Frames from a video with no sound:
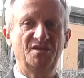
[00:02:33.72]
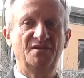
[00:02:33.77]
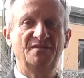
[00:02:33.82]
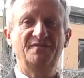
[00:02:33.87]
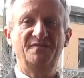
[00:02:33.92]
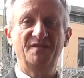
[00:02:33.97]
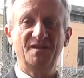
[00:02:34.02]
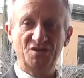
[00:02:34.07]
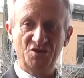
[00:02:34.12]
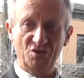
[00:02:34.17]
a
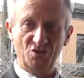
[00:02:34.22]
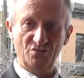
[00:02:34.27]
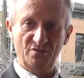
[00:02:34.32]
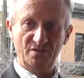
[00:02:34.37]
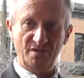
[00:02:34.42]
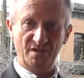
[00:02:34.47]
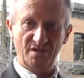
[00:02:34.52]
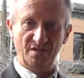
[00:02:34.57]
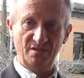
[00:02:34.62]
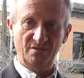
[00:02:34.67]

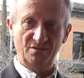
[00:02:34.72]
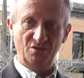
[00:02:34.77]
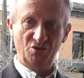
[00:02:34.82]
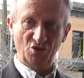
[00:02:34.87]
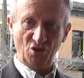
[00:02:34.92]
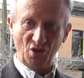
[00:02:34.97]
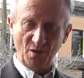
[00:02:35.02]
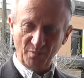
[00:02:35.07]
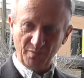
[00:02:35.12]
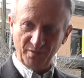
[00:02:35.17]
confectionery
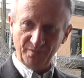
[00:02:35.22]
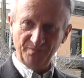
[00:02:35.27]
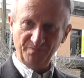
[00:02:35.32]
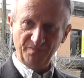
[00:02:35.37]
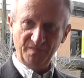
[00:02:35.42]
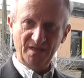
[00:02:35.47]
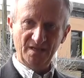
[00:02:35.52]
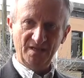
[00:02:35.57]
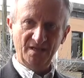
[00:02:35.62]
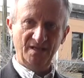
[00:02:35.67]
shop,
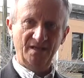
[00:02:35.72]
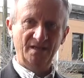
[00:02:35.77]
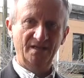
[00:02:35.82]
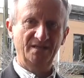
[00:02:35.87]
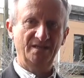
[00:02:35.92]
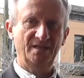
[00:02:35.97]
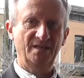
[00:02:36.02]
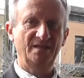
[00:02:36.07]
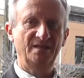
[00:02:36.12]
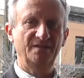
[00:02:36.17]

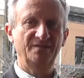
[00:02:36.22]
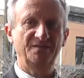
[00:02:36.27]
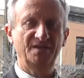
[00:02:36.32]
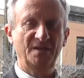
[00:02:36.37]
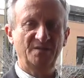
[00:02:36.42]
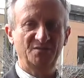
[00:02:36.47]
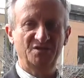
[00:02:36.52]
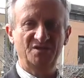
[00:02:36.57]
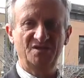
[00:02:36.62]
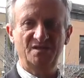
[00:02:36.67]
and they lived
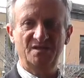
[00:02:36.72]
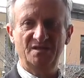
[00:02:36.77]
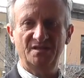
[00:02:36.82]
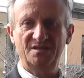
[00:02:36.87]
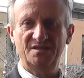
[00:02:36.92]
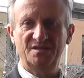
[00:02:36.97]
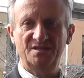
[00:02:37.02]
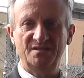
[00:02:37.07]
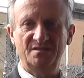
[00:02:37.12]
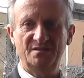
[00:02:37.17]

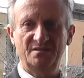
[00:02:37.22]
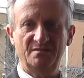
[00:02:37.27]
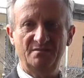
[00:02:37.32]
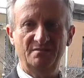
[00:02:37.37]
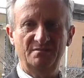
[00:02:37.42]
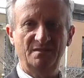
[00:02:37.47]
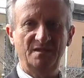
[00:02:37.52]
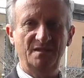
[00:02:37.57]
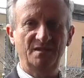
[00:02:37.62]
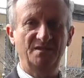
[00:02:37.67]
upstairs
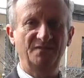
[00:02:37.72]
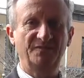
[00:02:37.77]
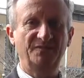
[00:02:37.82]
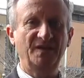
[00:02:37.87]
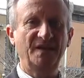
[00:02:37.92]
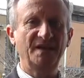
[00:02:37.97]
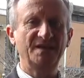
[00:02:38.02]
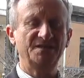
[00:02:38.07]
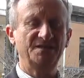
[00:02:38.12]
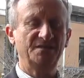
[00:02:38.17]
in the
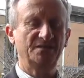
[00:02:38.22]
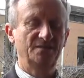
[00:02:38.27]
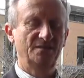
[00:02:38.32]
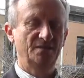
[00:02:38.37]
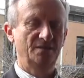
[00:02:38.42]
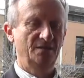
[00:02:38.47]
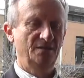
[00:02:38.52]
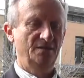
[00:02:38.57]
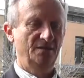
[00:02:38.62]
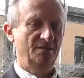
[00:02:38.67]
flat
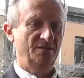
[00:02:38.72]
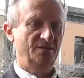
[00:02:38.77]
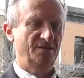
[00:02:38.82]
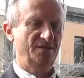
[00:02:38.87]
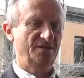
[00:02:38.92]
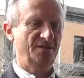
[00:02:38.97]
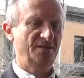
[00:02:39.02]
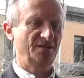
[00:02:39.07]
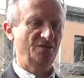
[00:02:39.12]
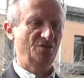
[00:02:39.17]

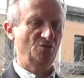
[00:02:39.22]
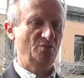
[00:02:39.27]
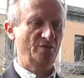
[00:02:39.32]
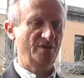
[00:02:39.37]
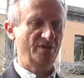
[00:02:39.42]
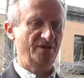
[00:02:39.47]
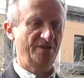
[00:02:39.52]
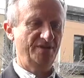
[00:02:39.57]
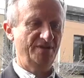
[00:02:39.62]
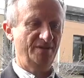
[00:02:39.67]
together
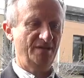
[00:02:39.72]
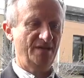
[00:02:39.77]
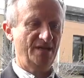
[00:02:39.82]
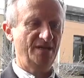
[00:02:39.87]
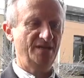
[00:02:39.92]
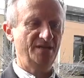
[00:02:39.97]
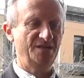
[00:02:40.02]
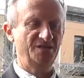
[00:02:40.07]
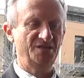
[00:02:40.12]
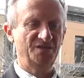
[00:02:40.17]
with
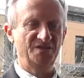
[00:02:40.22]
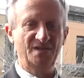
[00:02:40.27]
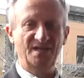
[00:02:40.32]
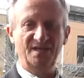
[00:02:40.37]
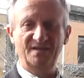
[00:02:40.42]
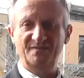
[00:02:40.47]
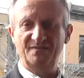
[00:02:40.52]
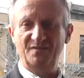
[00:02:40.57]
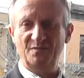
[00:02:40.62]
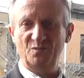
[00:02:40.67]
Annie's
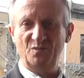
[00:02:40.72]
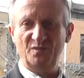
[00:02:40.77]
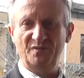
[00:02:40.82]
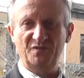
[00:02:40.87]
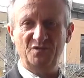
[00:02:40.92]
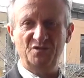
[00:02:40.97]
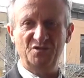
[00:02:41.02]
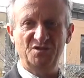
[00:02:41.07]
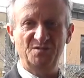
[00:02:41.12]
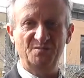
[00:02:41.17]
son from
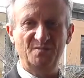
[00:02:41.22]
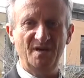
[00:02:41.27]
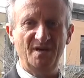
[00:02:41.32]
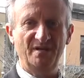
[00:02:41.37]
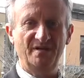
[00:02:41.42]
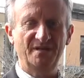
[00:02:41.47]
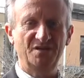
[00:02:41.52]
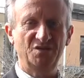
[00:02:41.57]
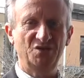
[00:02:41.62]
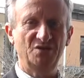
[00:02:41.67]
her first
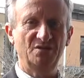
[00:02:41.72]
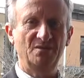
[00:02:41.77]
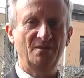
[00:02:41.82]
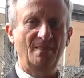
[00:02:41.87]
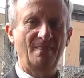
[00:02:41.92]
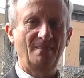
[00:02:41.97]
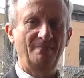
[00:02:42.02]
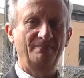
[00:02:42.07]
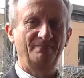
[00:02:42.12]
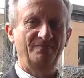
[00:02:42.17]
marriage,
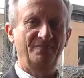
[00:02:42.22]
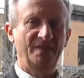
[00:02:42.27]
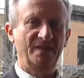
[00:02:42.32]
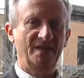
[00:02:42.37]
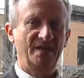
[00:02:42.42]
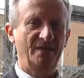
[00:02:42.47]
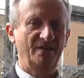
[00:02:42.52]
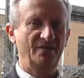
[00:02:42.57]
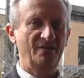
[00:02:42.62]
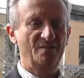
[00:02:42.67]

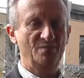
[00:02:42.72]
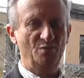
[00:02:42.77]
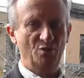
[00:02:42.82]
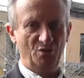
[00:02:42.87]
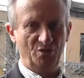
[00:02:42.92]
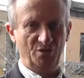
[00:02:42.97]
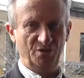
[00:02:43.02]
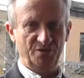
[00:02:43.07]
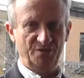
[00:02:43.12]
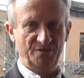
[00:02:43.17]
Harry
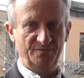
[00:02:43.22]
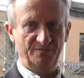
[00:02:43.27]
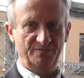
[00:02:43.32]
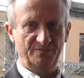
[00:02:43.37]
Burkett